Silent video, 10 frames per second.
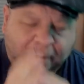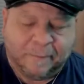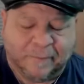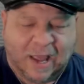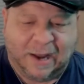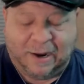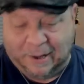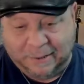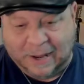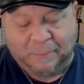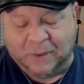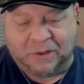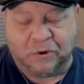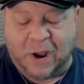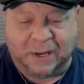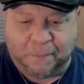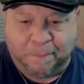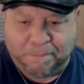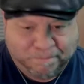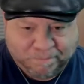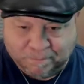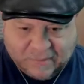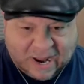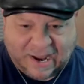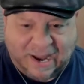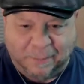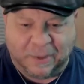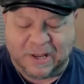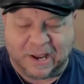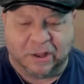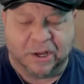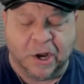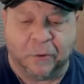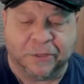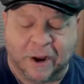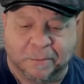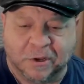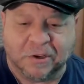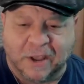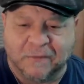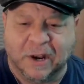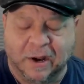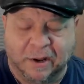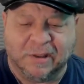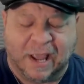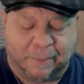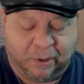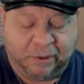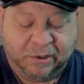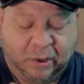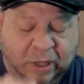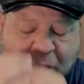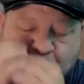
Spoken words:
and I'm not trying to take any particular note there. I'm just giving an example. So like,